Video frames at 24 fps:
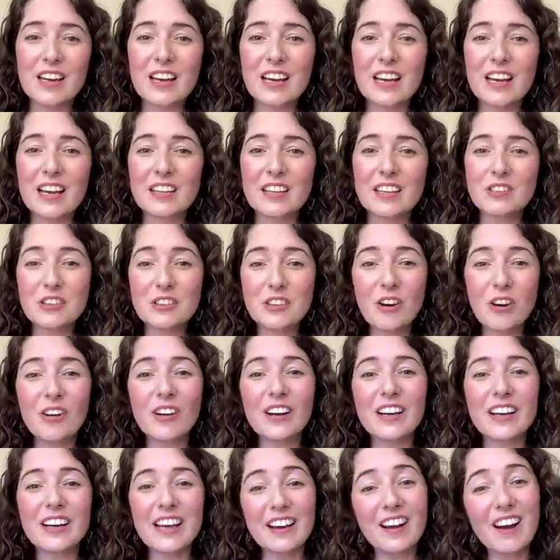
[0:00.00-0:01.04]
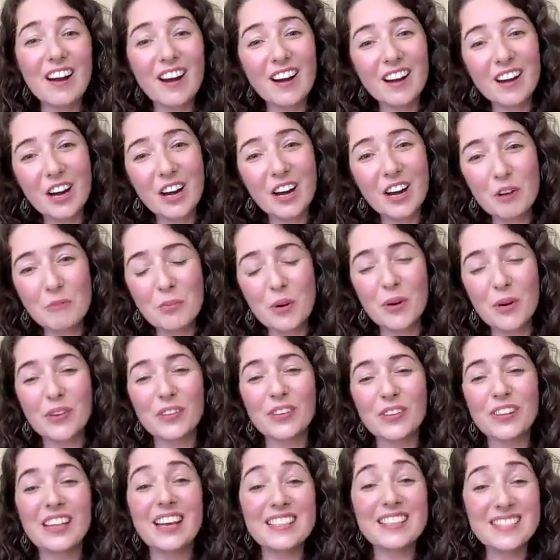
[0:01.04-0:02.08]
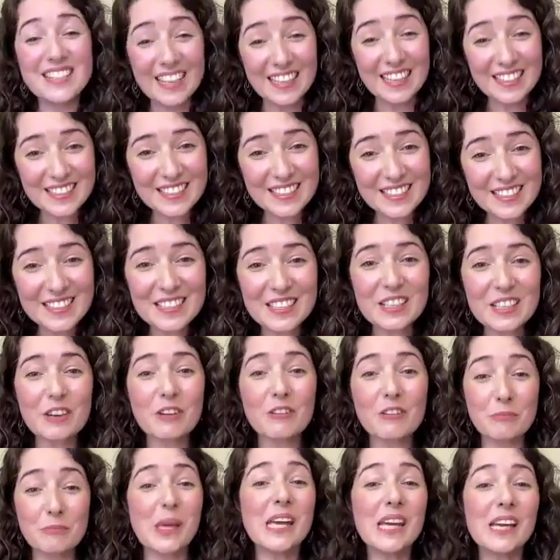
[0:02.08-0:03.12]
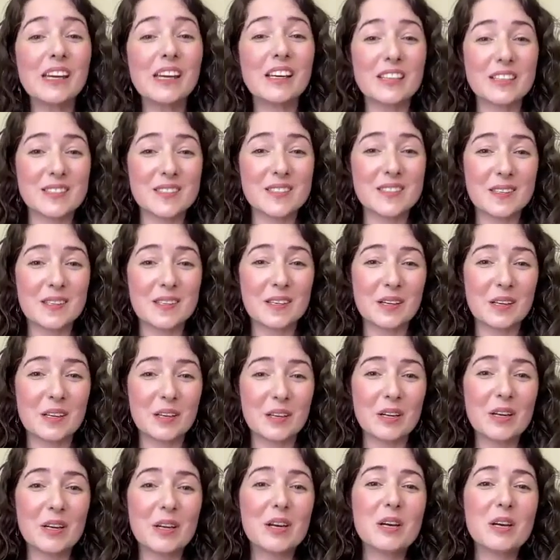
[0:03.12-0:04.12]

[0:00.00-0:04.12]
and to not get hung up on the identity of being a seeker,